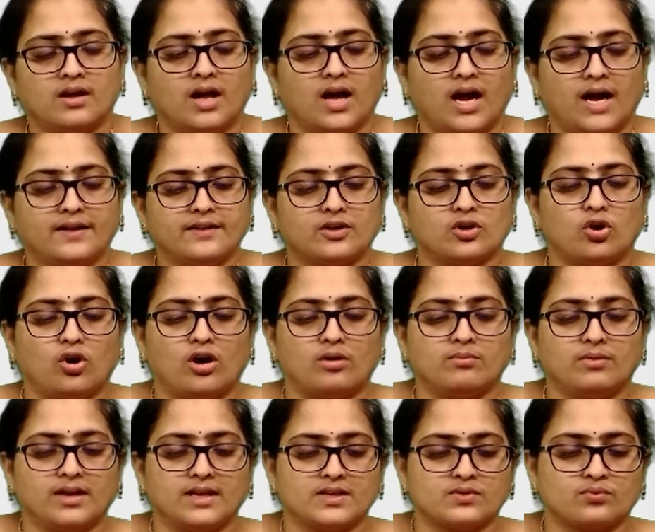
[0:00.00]
and the
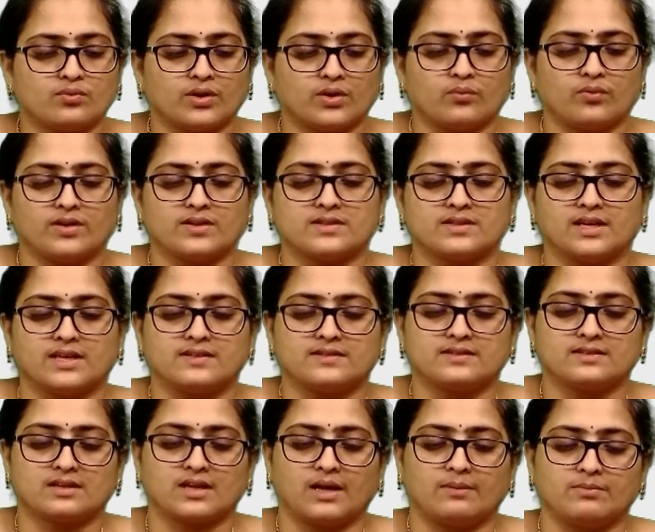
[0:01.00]
normalized frequency s
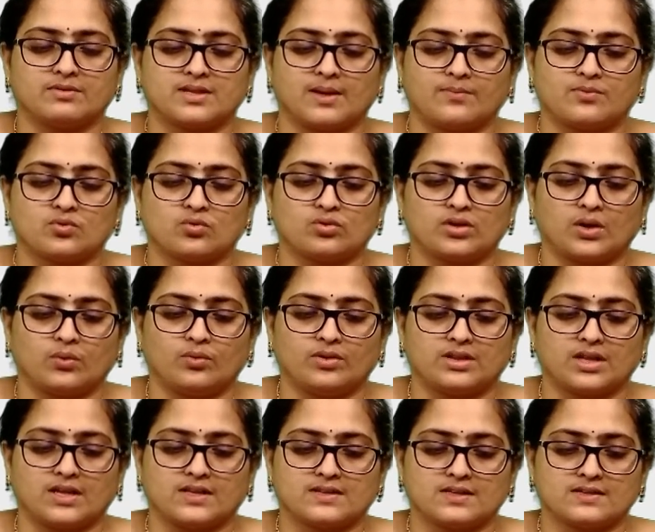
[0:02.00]
can be substituted with
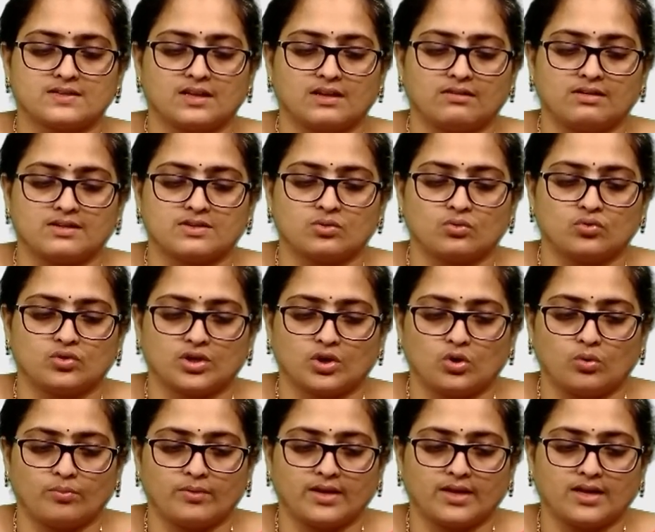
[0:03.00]
s is equals to j
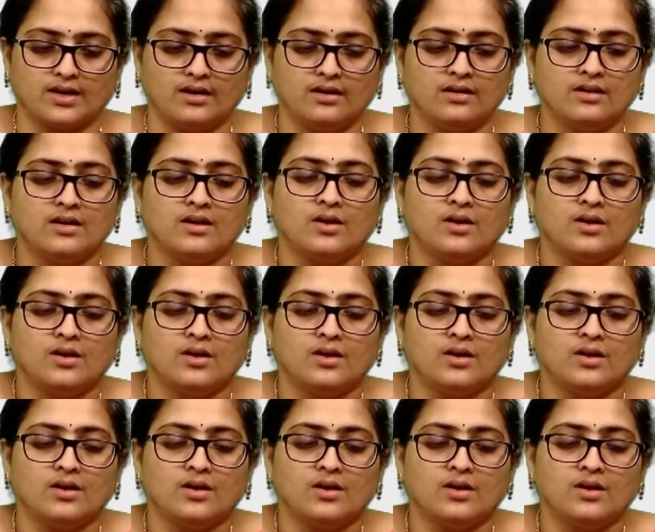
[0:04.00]
omega,